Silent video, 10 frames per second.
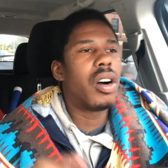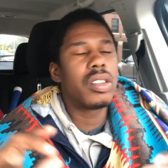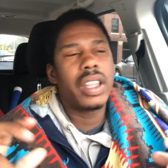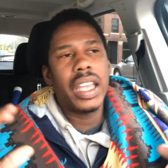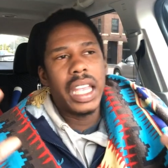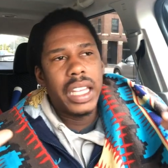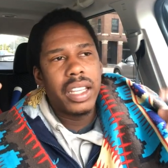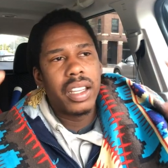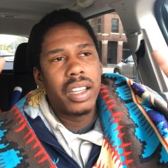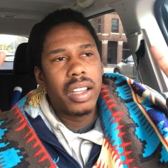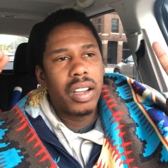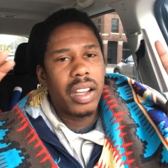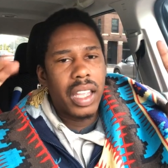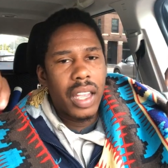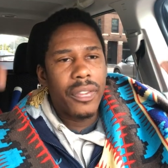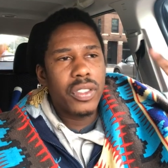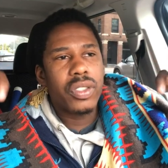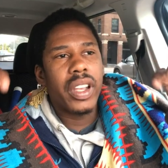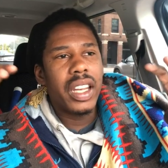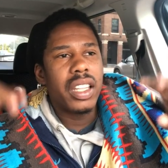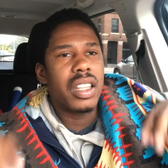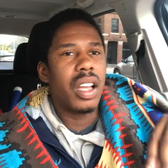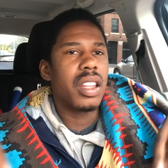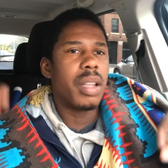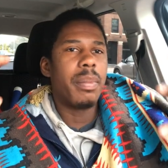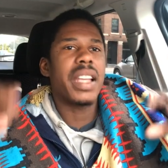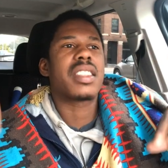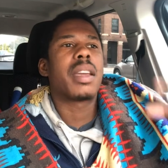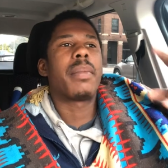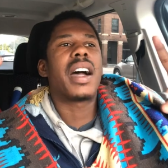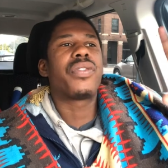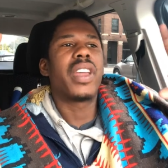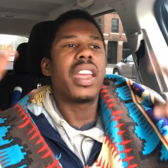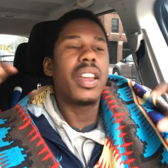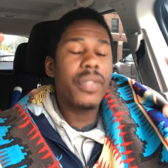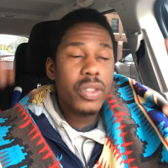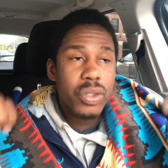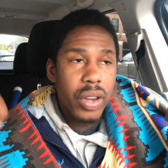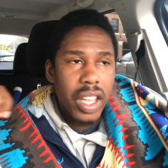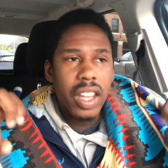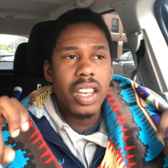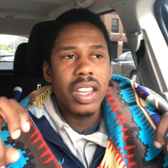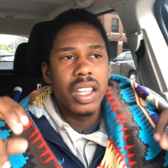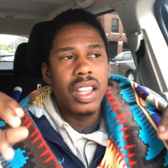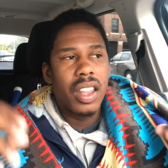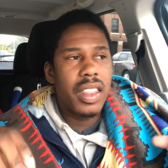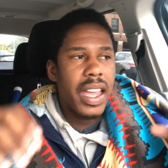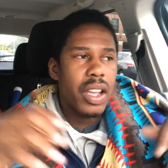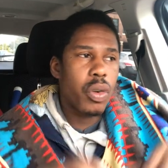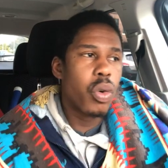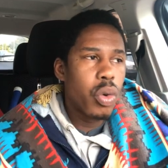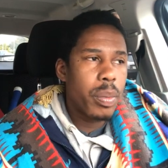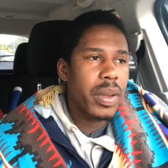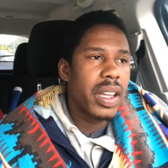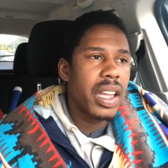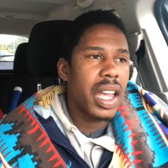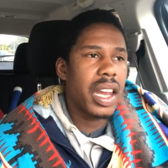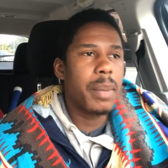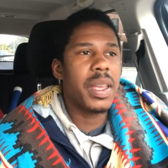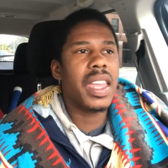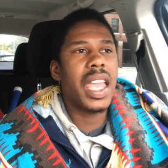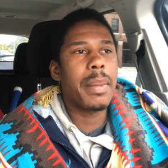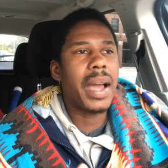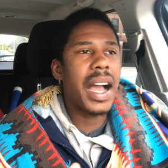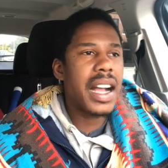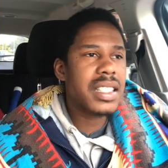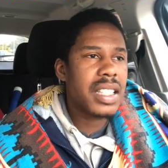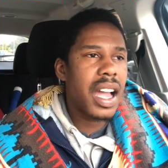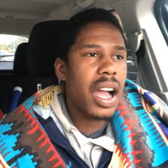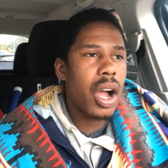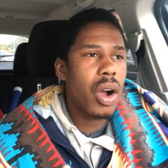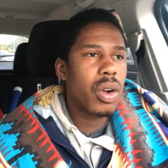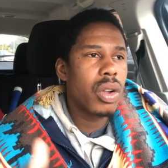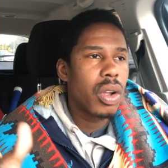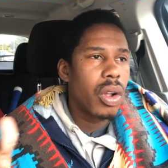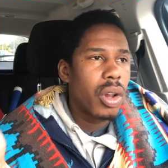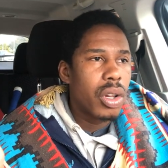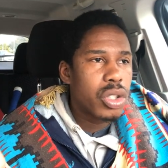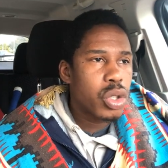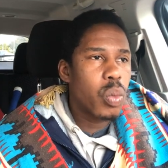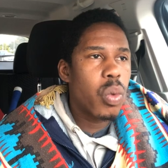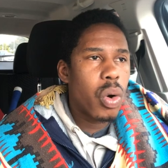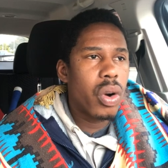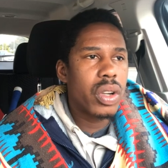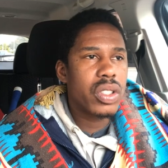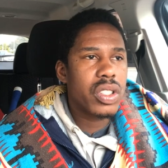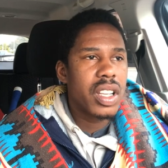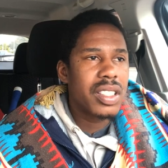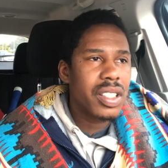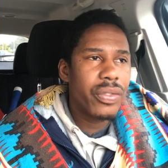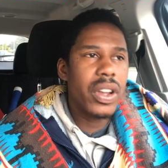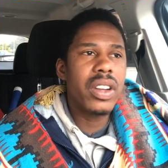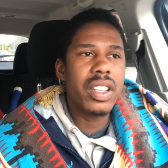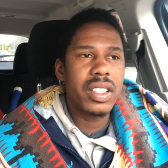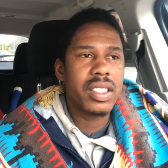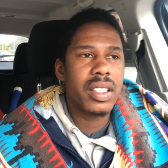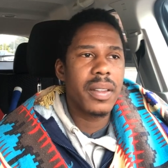they infiltrated, the Mexican mafia infiltrated that group, and they became hostile towards civilians.